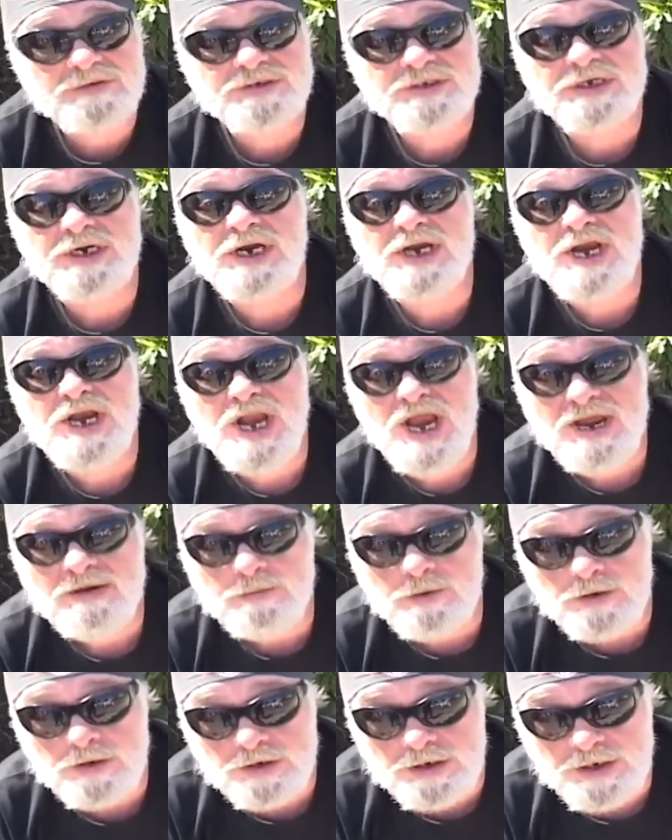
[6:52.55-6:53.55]
seen a
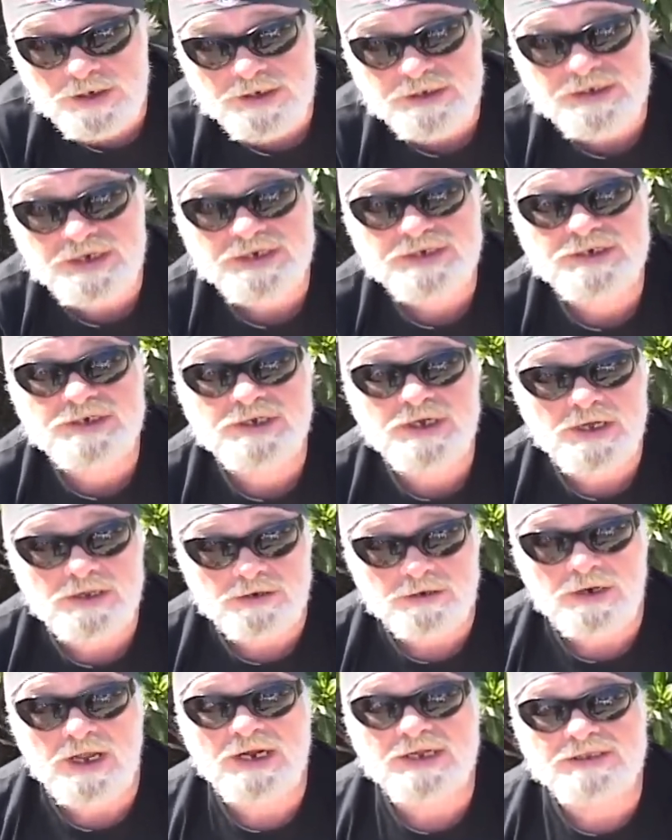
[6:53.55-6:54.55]
neighborhood get
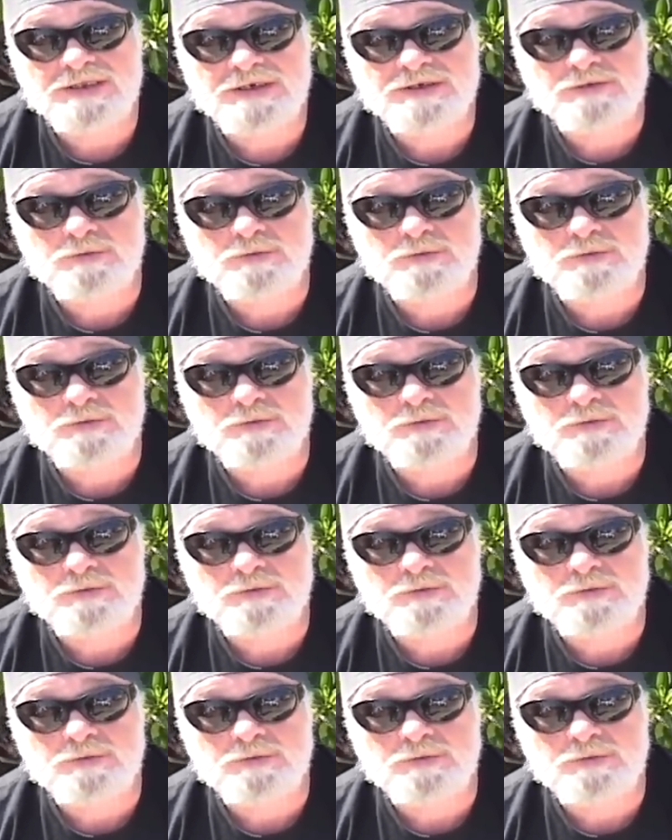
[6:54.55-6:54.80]
together like this